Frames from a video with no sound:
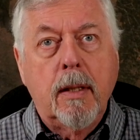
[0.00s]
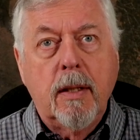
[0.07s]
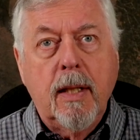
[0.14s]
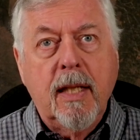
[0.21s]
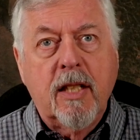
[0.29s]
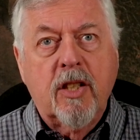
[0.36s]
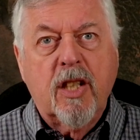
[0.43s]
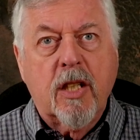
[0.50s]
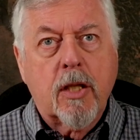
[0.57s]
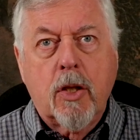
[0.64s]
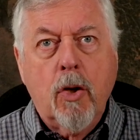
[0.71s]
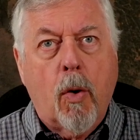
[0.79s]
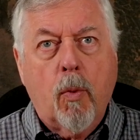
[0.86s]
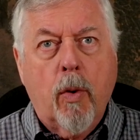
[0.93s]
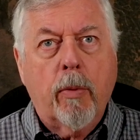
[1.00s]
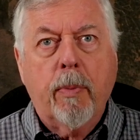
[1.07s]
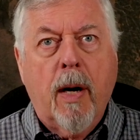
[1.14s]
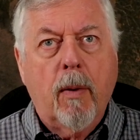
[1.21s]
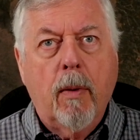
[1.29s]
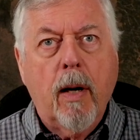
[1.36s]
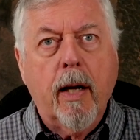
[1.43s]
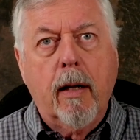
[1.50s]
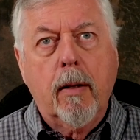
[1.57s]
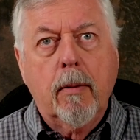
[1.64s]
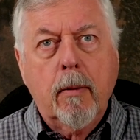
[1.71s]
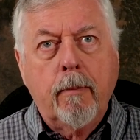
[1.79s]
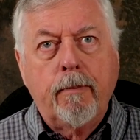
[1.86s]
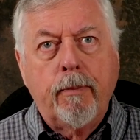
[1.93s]
It's just not worth my while.
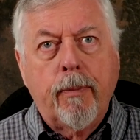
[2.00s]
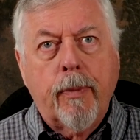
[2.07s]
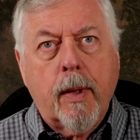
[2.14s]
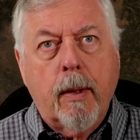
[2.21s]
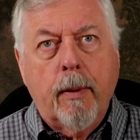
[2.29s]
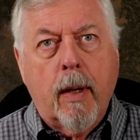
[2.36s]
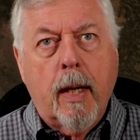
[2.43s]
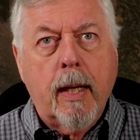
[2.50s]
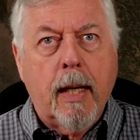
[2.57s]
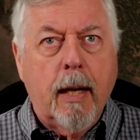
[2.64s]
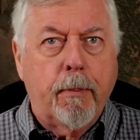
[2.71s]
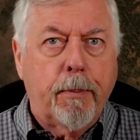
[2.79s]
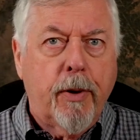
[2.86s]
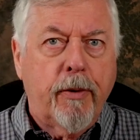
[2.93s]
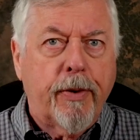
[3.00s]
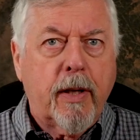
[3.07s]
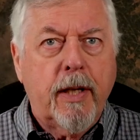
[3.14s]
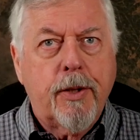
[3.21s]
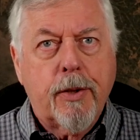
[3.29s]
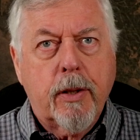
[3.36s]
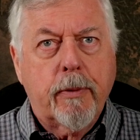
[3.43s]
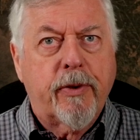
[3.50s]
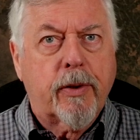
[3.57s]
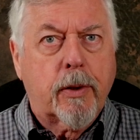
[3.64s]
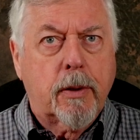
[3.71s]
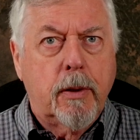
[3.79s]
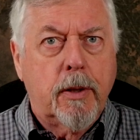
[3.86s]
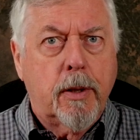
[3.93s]
You know, I get perfectly
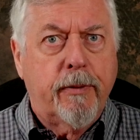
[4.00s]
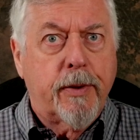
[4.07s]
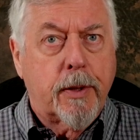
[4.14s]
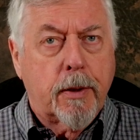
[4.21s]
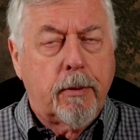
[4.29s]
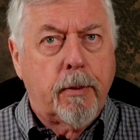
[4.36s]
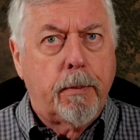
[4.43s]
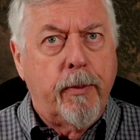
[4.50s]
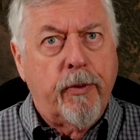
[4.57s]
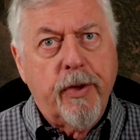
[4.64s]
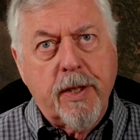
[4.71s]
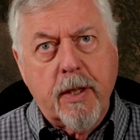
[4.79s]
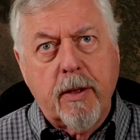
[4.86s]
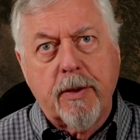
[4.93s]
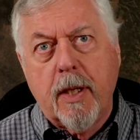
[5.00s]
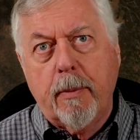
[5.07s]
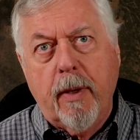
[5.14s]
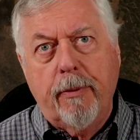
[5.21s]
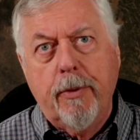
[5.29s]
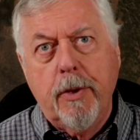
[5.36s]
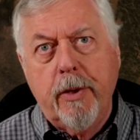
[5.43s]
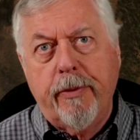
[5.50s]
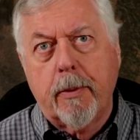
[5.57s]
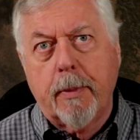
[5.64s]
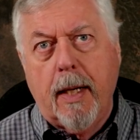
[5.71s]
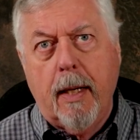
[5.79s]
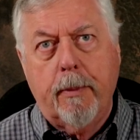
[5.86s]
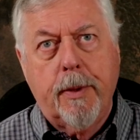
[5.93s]
serviceable results on my
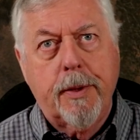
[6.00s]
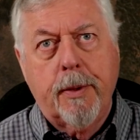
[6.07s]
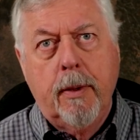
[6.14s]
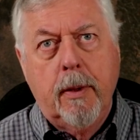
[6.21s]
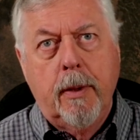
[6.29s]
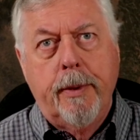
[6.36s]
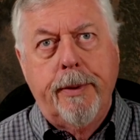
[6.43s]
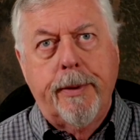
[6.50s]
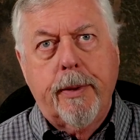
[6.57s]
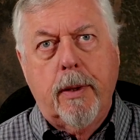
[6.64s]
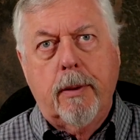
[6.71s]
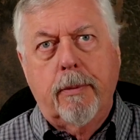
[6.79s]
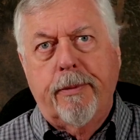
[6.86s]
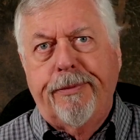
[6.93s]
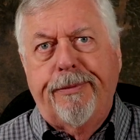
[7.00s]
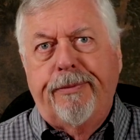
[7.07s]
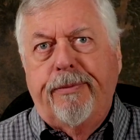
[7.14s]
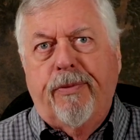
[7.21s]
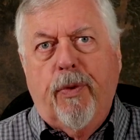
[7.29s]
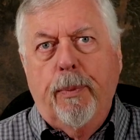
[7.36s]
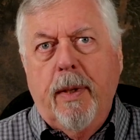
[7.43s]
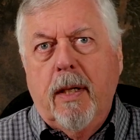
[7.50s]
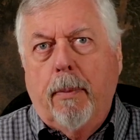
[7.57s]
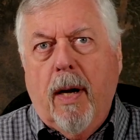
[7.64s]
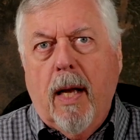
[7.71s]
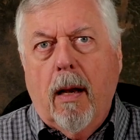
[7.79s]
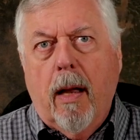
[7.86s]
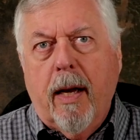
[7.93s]
Fujifilm cameras. So for me to
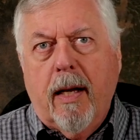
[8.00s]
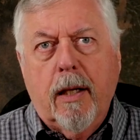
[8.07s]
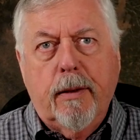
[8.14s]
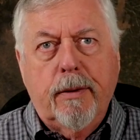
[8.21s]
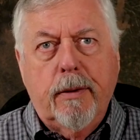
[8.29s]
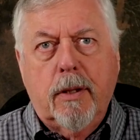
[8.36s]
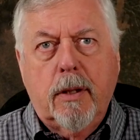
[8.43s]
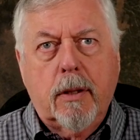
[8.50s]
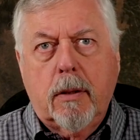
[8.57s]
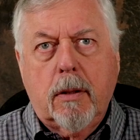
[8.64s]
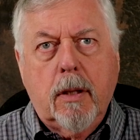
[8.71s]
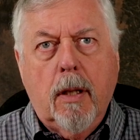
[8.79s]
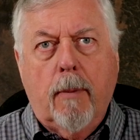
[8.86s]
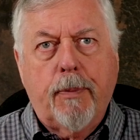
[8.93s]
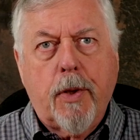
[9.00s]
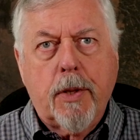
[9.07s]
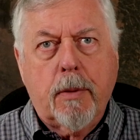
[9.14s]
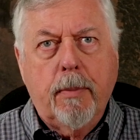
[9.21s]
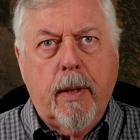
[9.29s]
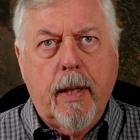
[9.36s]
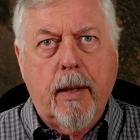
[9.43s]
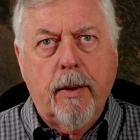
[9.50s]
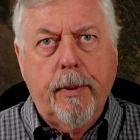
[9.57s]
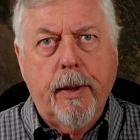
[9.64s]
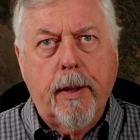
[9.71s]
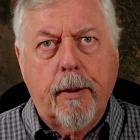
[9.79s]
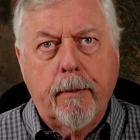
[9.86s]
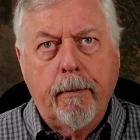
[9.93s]
buy a Leica, it's, you know, I'm tossing money out the
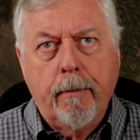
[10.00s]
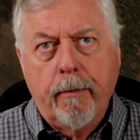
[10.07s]
window.